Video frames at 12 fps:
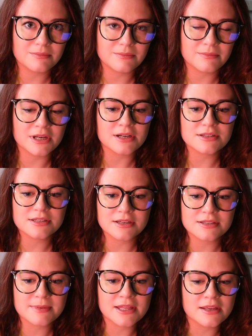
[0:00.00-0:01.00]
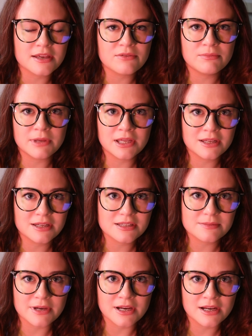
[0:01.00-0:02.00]
My nurse tells me that you've been
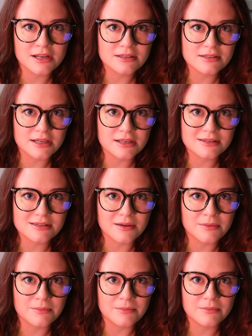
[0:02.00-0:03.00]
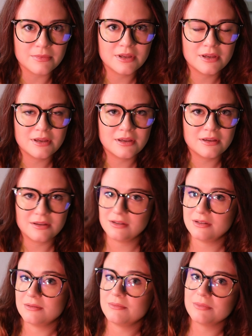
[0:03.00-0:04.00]
experiencing some
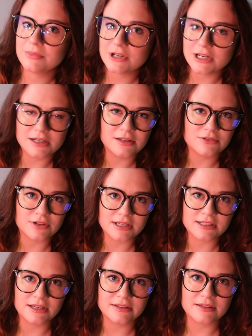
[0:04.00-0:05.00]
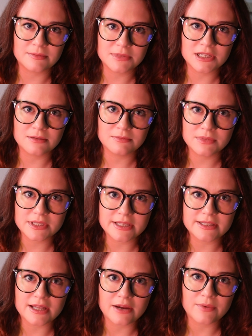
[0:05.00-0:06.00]
pretty distressing symptoms.
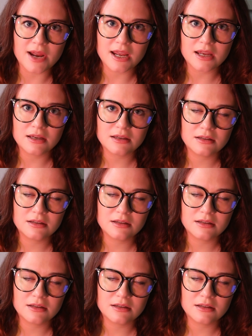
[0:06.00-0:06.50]
Is that right?